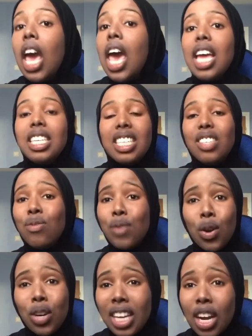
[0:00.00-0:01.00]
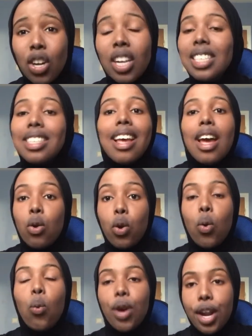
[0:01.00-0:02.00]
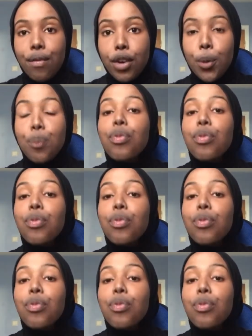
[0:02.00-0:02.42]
and is very careless, I don't know, whatever.